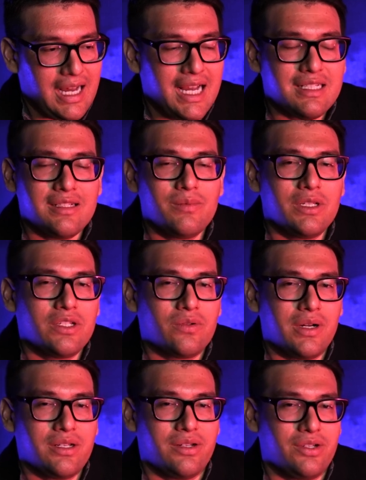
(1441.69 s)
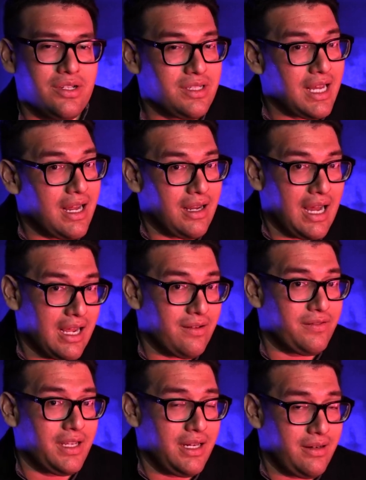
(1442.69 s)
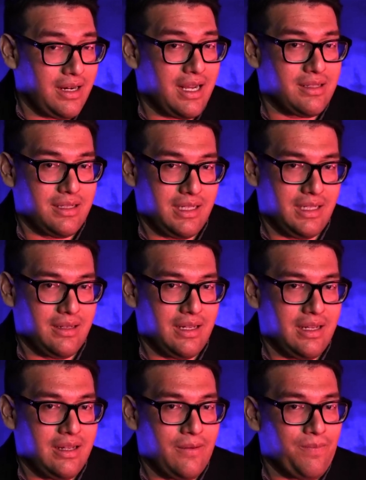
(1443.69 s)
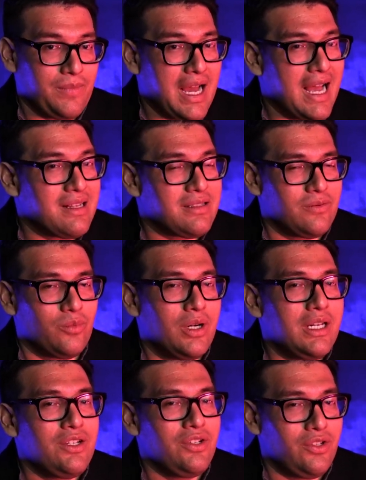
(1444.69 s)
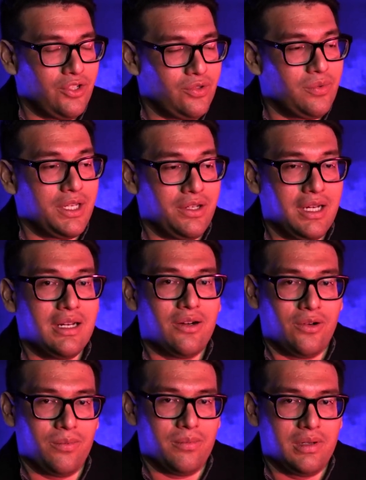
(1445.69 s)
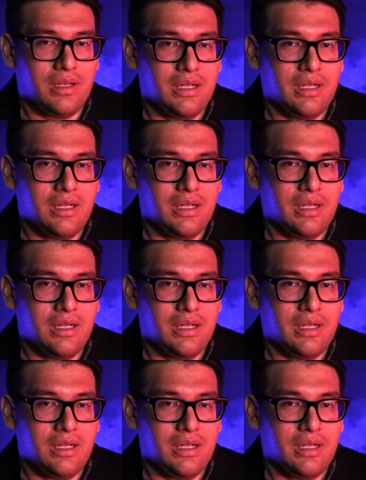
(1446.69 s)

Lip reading: I asked him this question just out of curiosity. I asked him, what did you do when you get home?